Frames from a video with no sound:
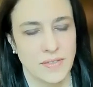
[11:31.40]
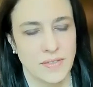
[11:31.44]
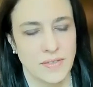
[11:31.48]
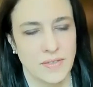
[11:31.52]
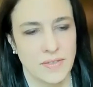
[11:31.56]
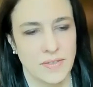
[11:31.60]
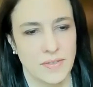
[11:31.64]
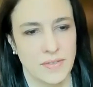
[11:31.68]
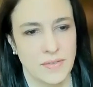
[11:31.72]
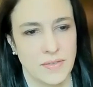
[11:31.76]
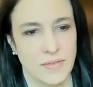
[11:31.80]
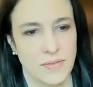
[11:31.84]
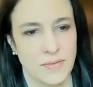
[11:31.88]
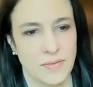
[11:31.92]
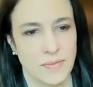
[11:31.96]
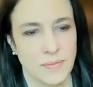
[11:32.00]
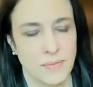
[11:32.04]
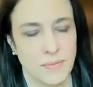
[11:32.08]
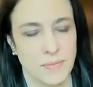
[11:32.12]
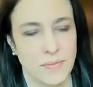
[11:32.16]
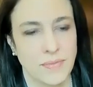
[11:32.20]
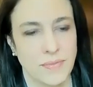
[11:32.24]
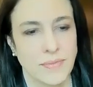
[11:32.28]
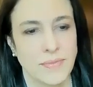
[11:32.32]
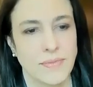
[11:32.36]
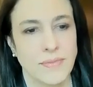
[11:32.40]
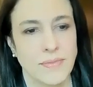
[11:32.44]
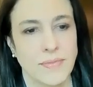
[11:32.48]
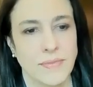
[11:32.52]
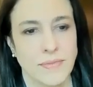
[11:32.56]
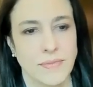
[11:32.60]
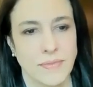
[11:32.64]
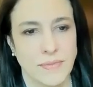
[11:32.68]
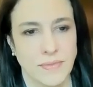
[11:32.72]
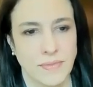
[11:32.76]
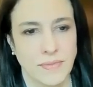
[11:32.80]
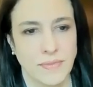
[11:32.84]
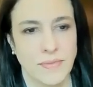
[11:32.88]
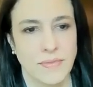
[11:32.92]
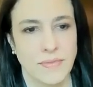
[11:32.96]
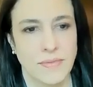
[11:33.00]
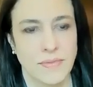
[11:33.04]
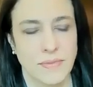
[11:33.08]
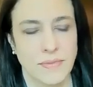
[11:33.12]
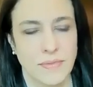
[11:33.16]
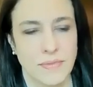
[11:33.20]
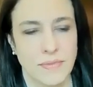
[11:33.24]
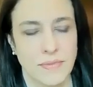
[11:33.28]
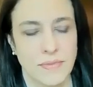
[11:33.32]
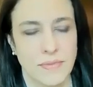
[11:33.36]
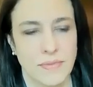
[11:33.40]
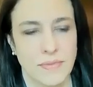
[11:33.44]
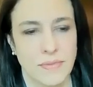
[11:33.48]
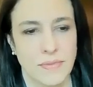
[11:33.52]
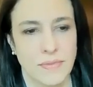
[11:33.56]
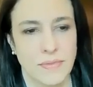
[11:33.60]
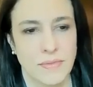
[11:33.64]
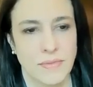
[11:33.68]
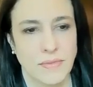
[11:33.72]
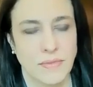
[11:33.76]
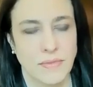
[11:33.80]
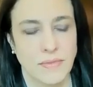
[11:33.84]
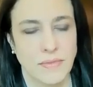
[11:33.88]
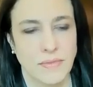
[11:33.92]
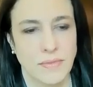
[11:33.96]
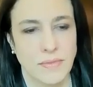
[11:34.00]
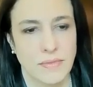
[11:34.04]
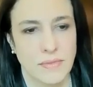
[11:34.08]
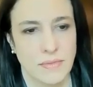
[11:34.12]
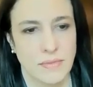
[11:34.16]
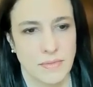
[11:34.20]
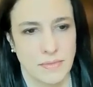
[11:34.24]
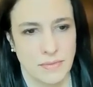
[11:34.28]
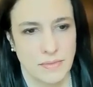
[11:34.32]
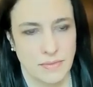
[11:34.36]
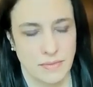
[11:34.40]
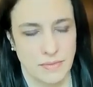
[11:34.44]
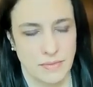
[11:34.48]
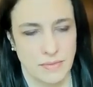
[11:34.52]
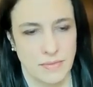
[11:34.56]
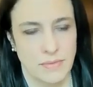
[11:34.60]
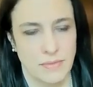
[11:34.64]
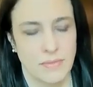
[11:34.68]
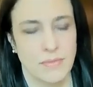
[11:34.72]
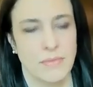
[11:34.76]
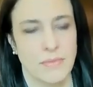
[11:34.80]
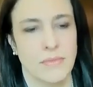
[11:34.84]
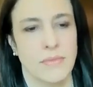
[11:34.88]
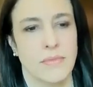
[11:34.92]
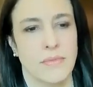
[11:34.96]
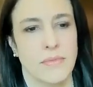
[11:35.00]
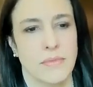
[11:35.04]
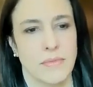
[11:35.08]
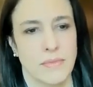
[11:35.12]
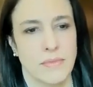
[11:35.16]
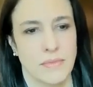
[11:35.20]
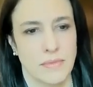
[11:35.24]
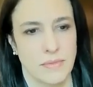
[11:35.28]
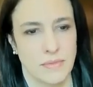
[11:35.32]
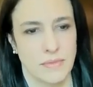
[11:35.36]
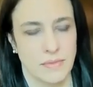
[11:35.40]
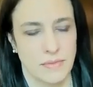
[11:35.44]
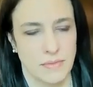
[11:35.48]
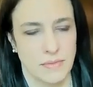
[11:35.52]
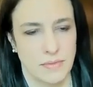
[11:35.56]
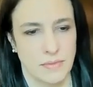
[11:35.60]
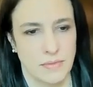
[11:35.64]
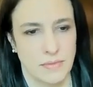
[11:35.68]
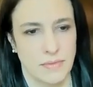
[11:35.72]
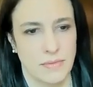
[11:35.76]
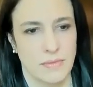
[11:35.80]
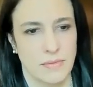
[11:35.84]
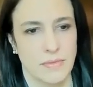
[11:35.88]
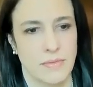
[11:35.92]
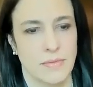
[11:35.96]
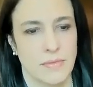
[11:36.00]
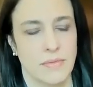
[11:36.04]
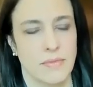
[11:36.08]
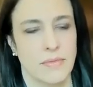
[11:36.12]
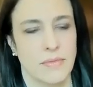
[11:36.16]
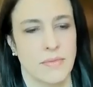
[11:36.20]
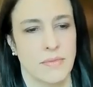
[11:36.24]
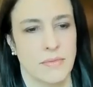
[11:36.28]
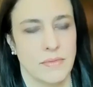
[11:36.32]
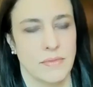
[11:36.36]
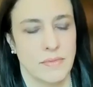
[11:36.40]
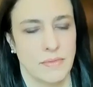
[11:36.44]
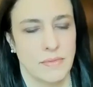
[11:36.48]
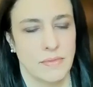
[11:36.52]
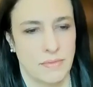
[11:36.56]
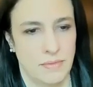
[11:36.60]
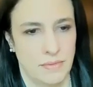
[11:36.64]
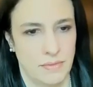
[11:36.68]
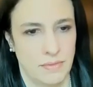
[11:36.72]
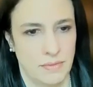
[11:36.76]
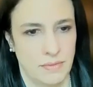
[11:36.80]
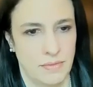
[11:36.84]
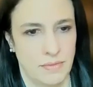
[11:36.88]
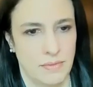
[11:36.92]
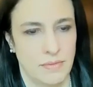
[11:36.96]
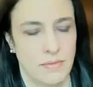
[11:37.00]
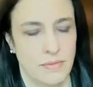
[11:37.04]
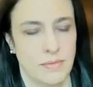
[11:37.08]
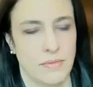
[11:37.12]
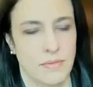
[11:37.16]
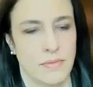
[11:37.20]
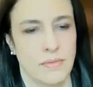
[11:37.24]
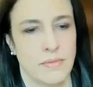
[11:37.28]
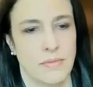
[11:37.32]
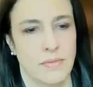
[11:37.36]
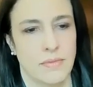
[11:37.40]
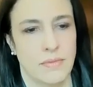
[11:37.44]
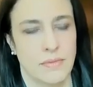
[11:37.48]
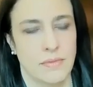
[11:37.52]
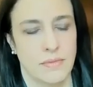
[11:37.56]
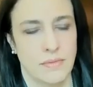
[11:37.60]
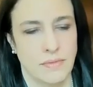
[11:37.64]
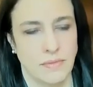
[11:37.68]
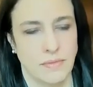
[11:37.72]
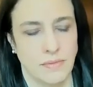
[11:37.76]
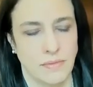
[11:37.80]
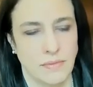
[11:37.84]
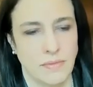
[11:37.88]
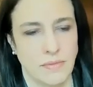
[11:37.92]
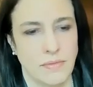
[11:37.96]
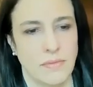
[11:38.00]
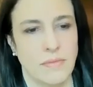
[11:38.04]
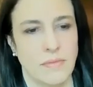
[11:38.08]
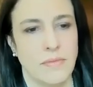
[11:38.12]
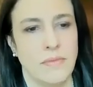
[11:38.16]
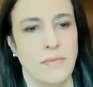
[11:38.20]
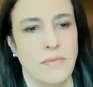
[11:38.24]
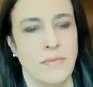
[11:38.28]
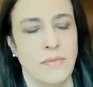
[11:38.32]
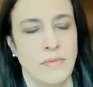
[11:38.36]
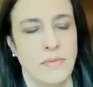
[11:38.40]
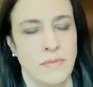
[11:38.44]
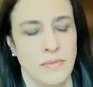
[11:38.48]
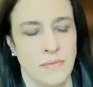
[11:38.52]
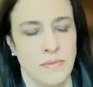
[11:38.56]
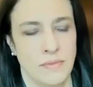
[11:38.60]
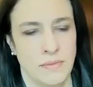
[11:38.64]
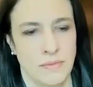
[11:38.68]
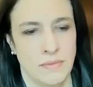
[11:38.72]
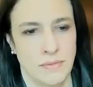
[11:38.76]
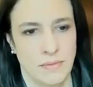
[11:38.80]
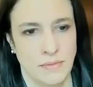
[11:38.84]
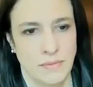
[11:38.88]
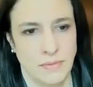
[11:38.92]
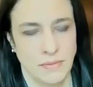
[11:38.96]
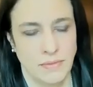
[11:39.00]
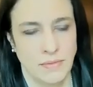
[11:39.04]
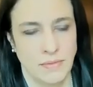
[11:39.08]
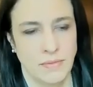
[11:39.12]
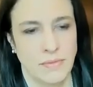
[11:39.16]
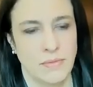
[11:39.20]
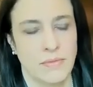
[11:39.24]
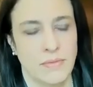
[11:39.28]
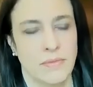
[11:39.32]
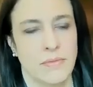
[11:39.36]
(silent)